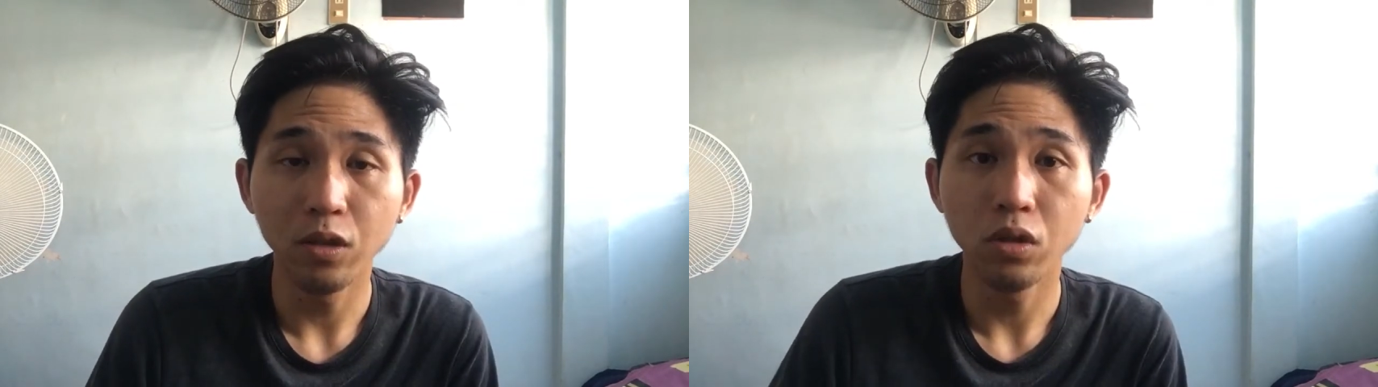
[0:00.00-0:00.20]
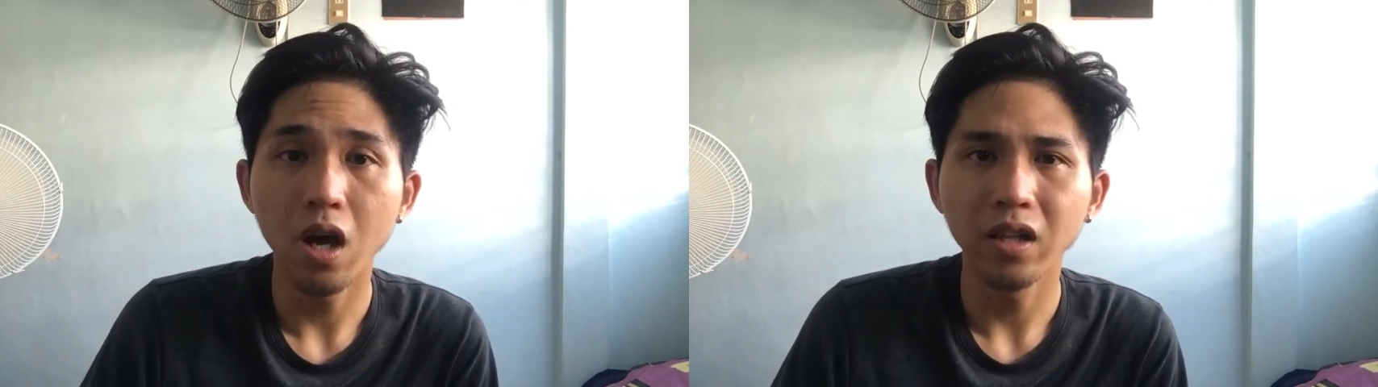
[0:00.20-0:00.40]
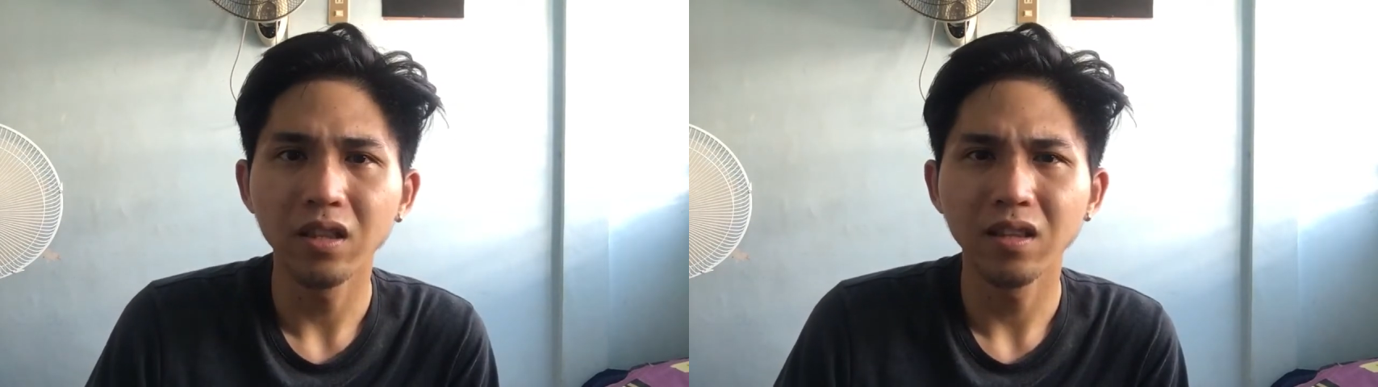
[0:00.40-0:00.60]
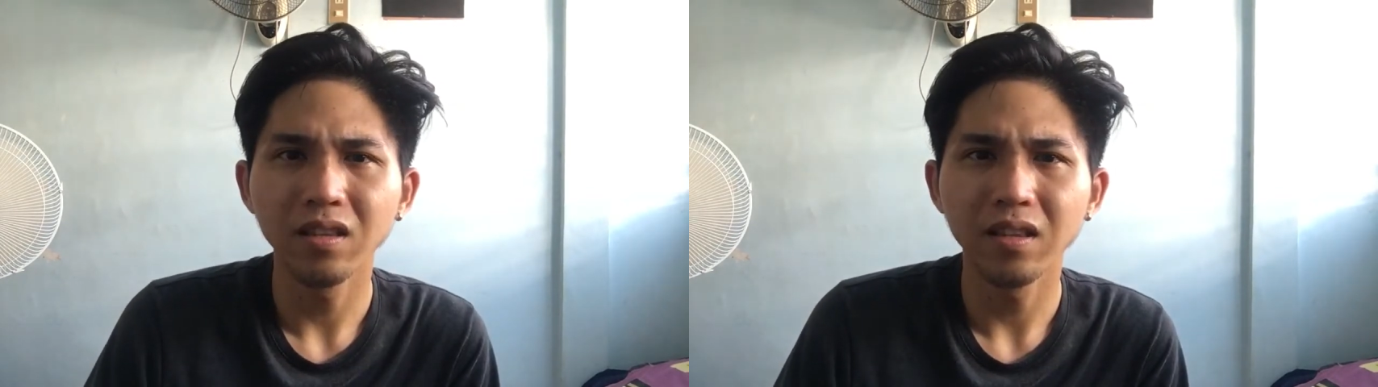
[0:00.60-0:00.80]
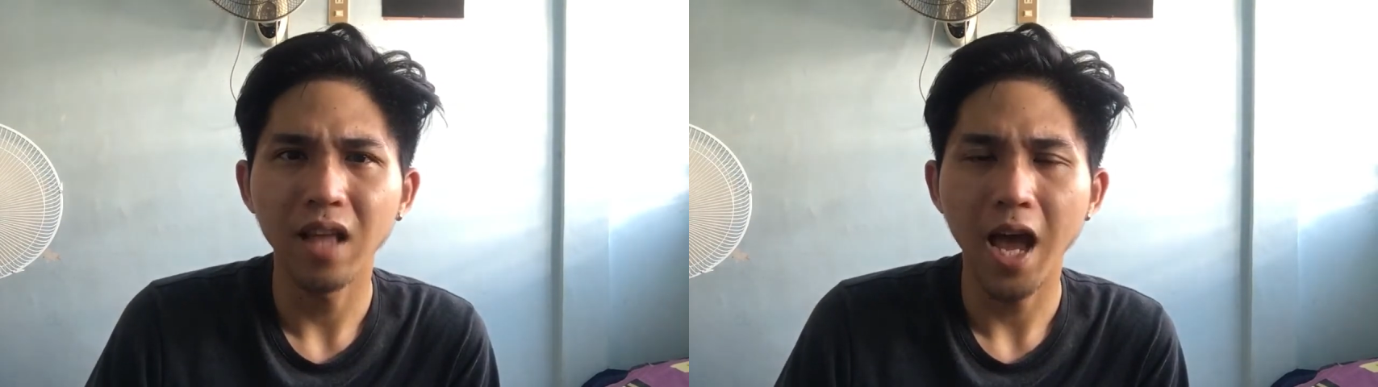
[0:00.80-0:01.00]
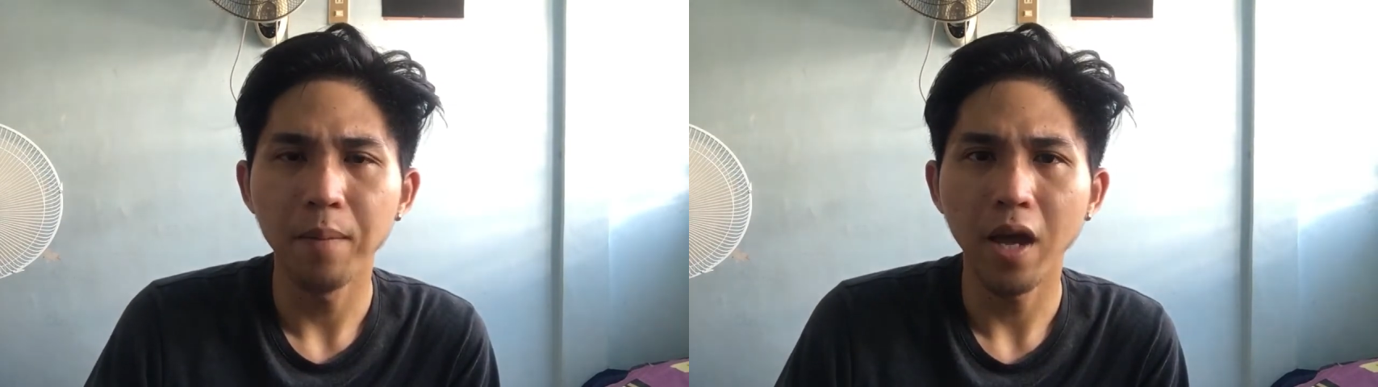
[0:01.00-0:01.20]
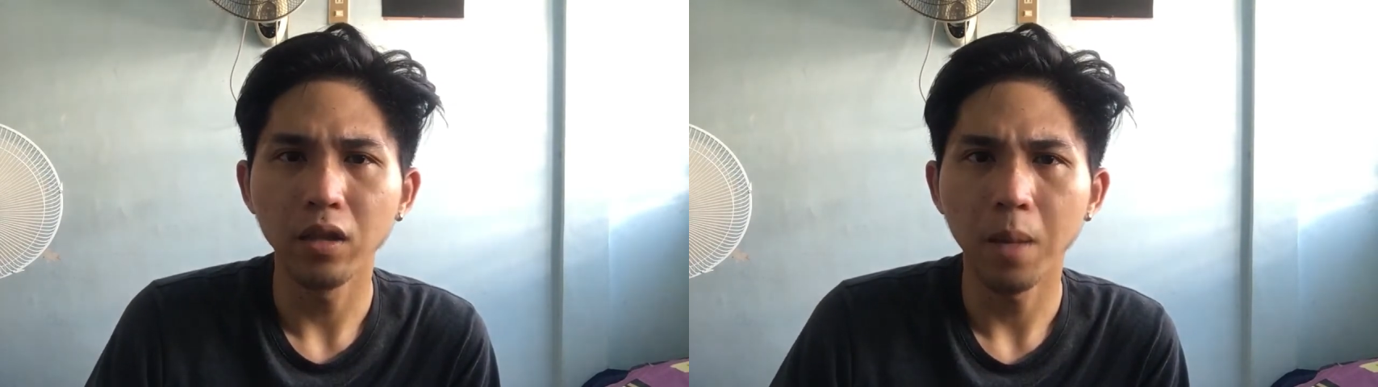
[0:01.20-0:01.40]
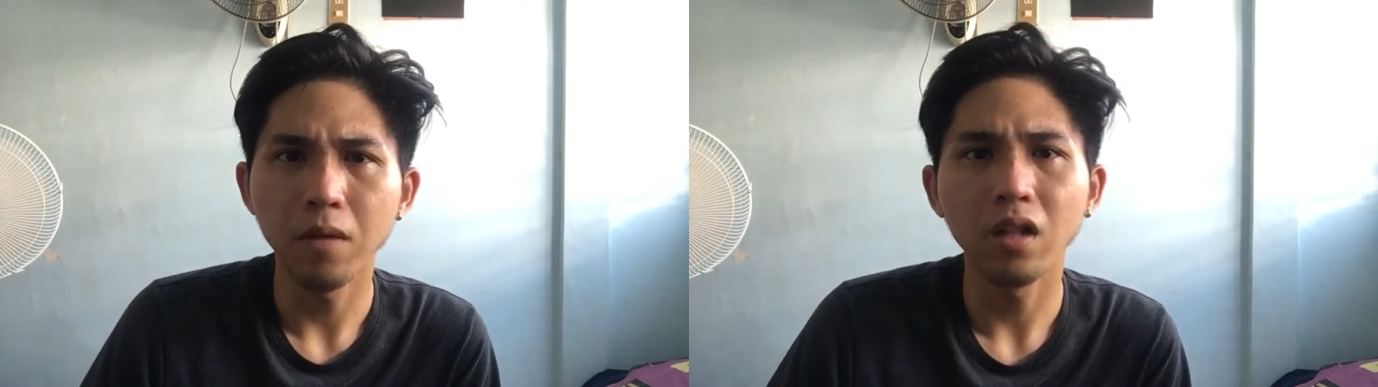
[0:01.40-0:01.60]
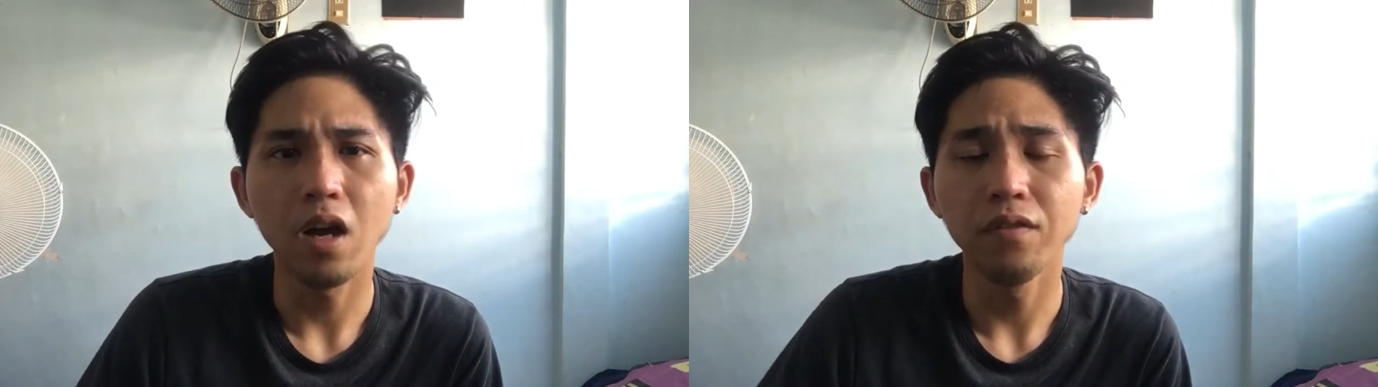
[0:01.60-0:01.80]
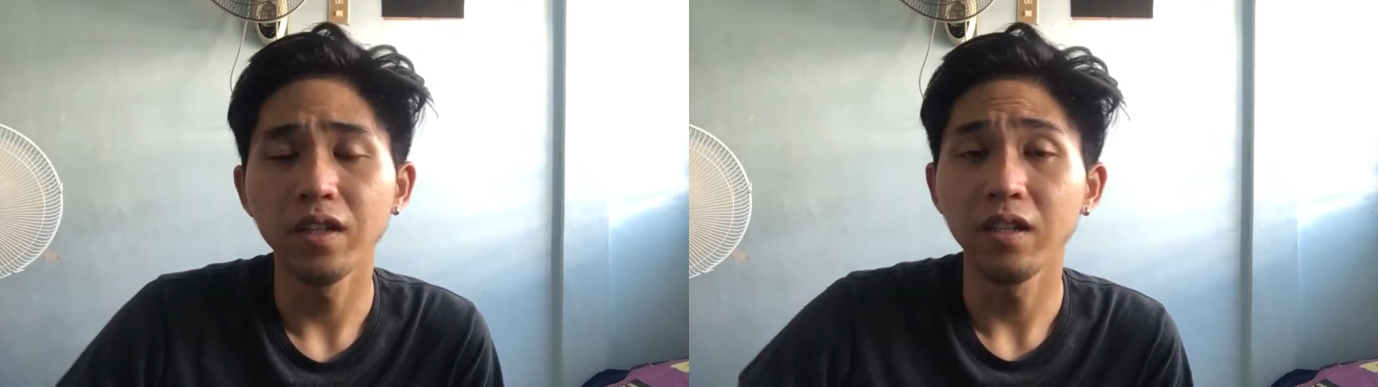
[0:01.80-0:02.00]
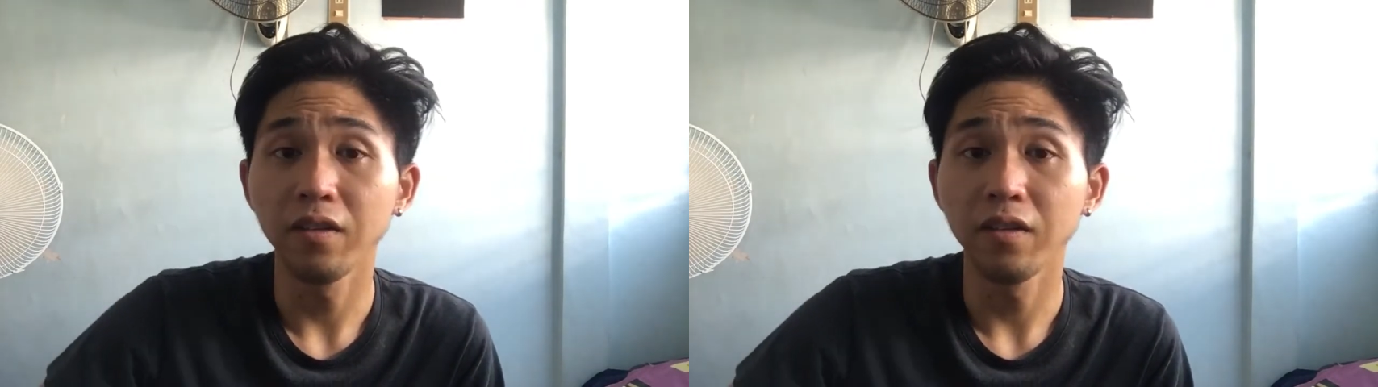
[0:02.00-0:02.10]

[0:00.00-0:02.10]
not confident